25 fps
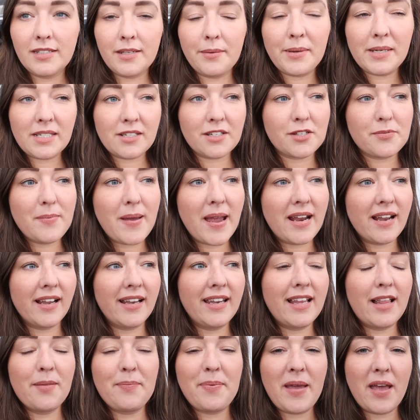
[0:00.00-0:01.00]
So we just made a
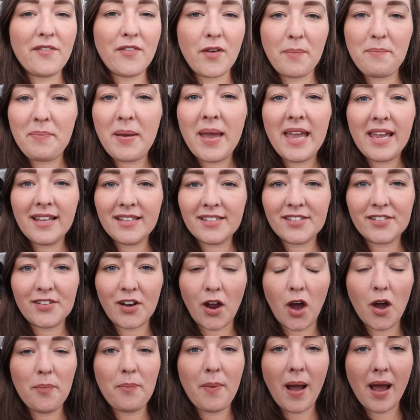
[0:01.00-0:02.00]
little bit of a pit
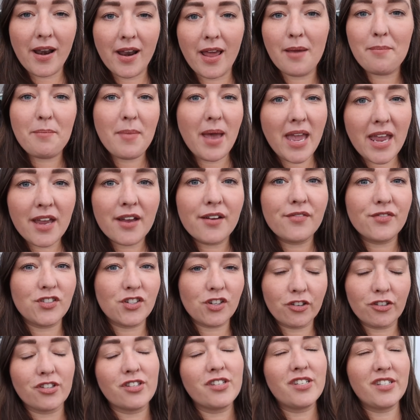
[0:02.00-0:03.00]
stop, and I may have
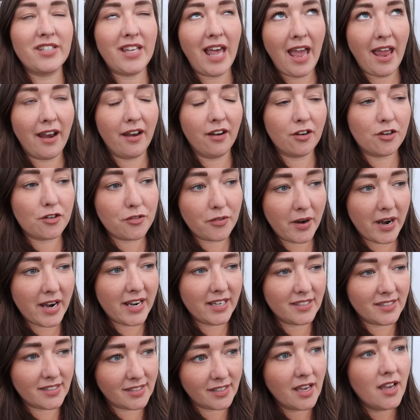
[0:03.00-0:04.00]
just sent
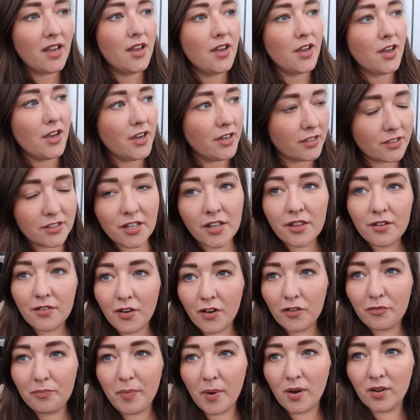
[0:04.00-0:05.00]
Chris to the
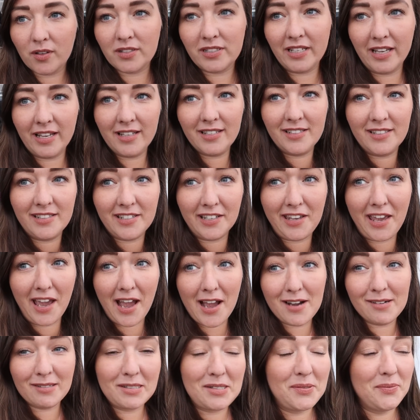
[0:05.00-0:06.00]
roof boxes to
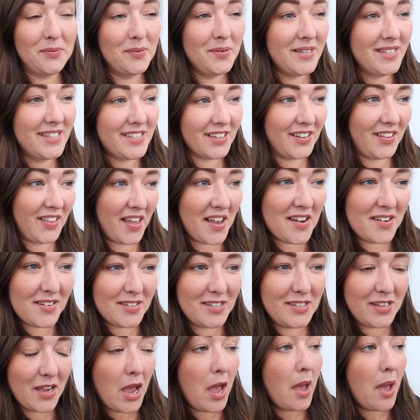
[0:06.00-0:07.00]
get out some winter
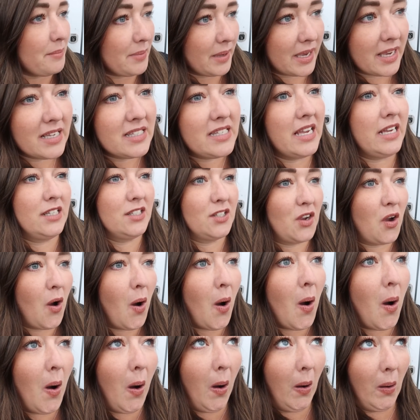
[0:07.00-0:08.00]
clothes because it's
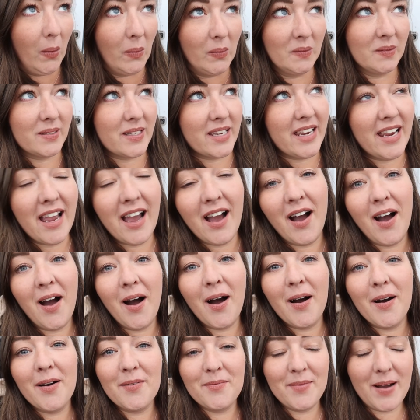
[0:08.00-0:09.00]
cold here,
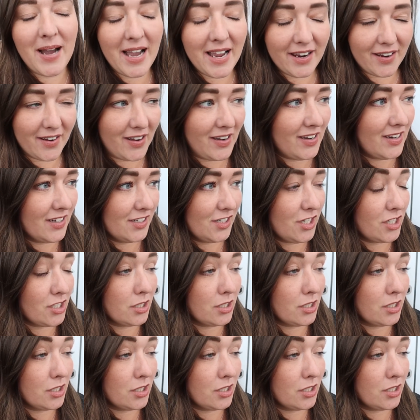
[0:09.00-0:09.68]
oh my gosh.